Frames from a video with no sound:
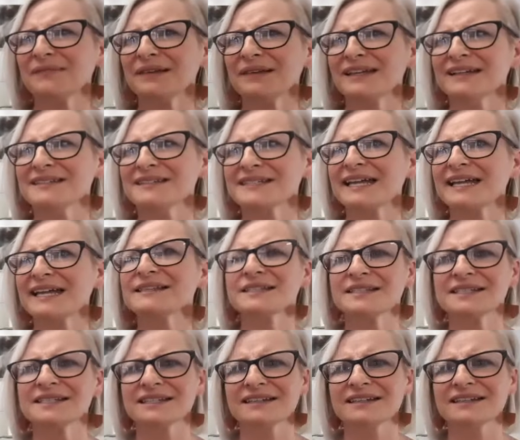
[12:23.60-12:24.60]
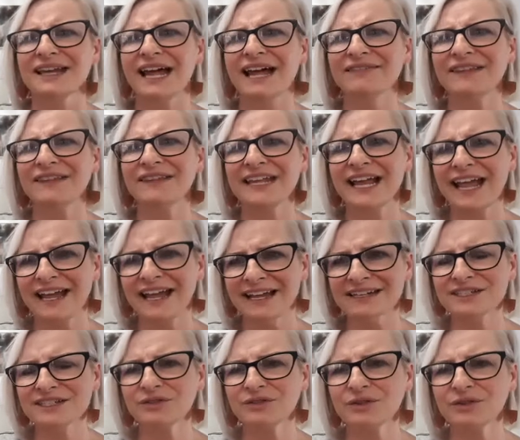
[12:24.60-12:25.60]
sense at the
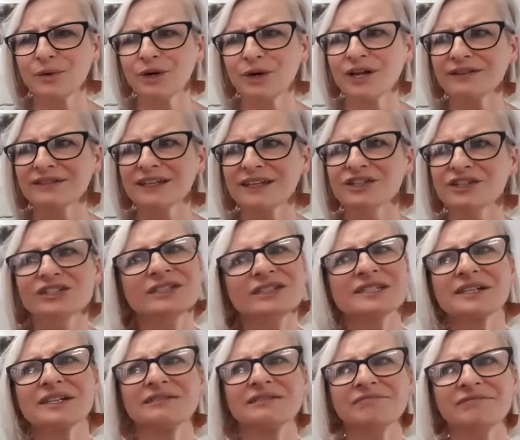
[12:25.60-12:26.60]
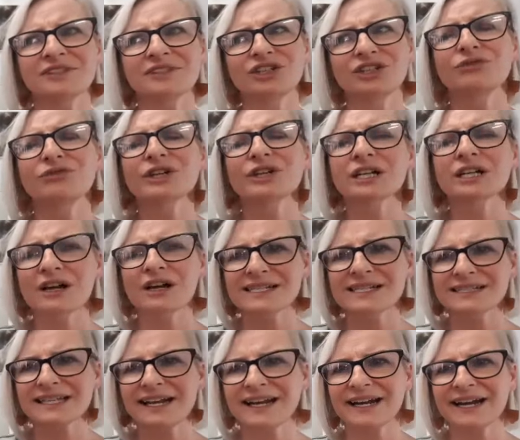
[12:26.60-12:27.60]
end of the work that you
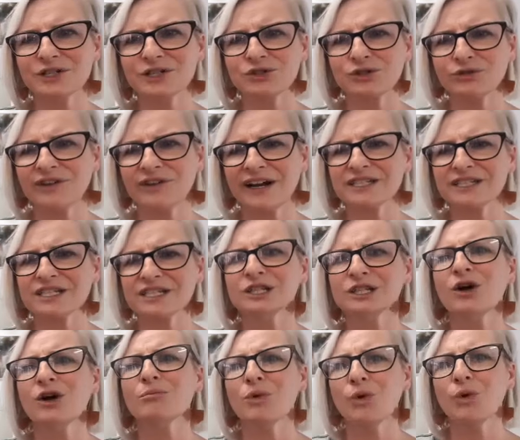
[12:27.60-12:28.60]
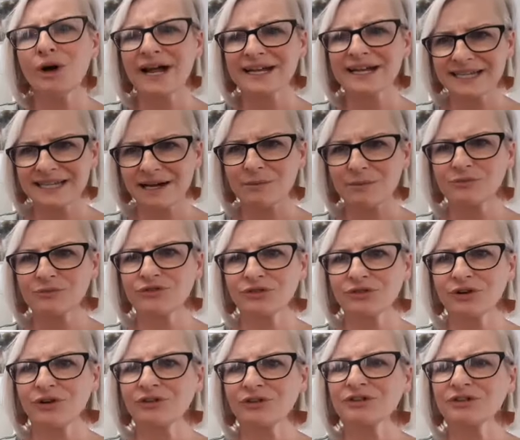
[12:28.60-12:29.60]
realise that in actual fact a lot more has come
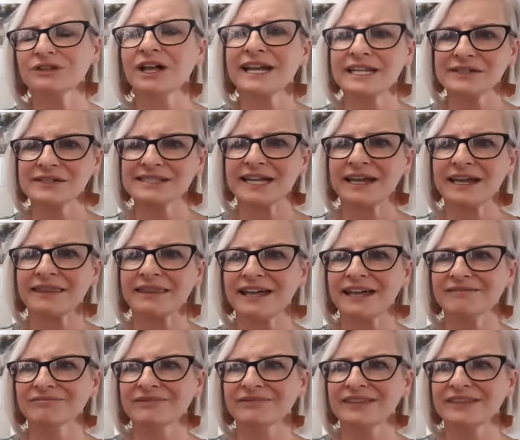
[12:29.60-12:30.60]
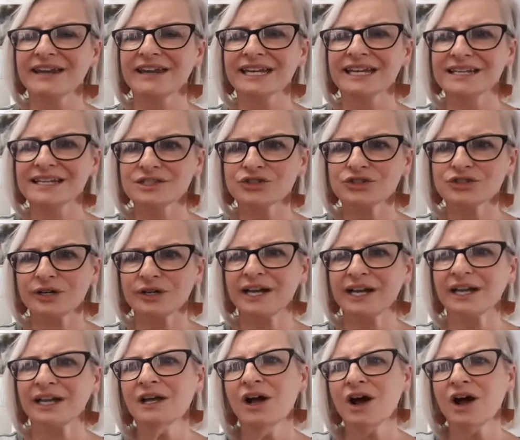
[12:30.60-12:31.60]
through. Like you say, that history
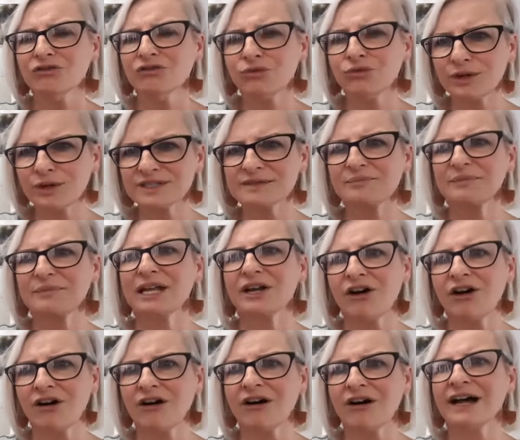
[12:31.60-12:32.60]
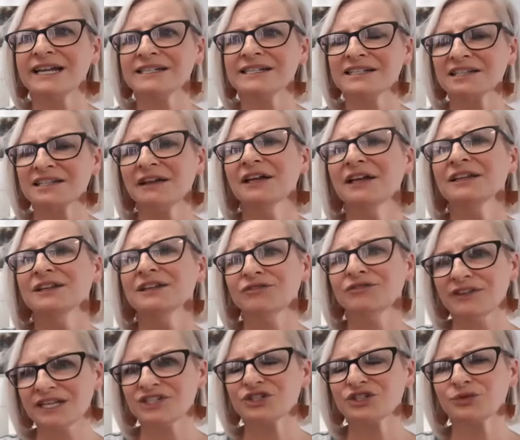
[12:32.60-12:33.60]
of what's behind the
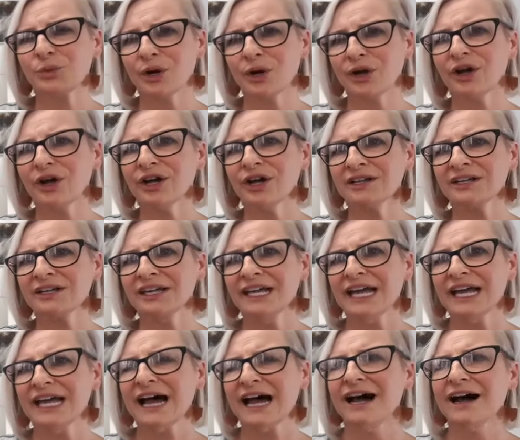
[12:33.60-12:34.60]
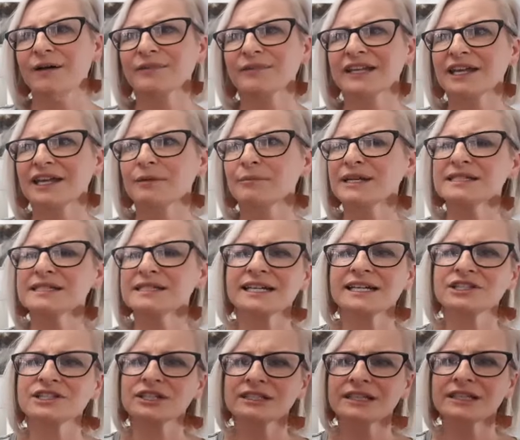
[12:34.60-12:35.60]
finished work can be
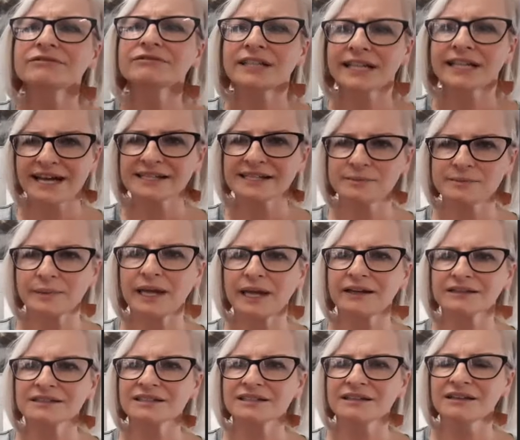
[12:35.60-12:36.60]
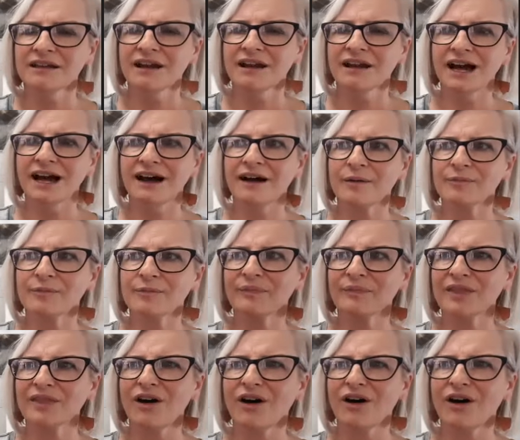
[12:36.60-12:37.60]
such a lovely aspect
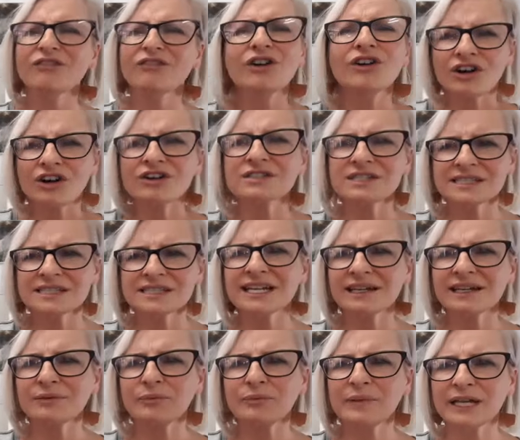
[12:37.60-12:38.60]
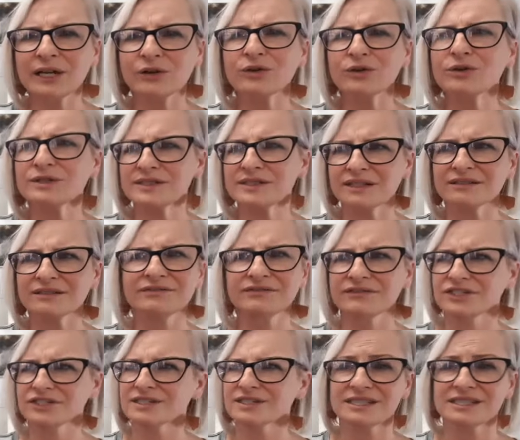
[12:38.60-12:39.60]
of encaustic because of
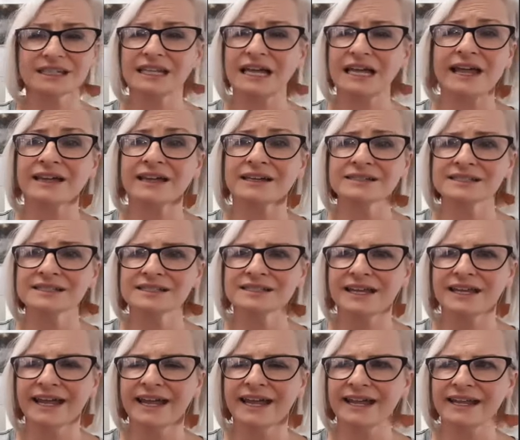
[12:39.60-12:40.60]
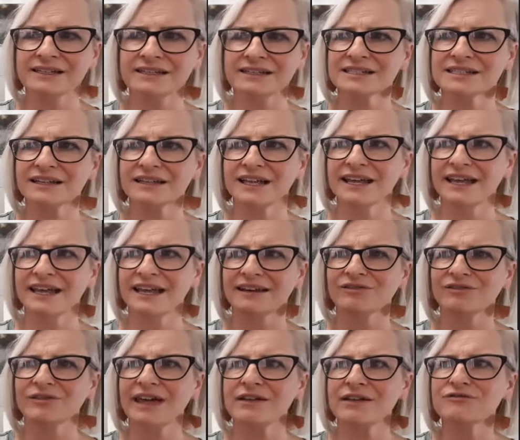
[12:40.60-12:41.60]
just the layers and
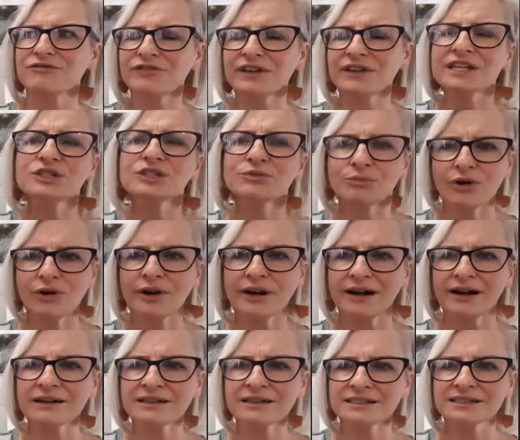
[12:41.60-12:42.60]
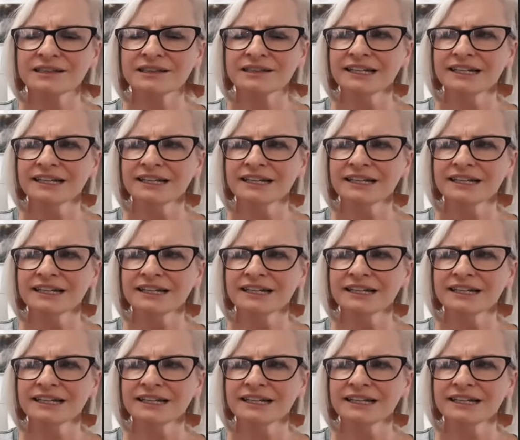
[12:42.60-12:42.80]
that finished product.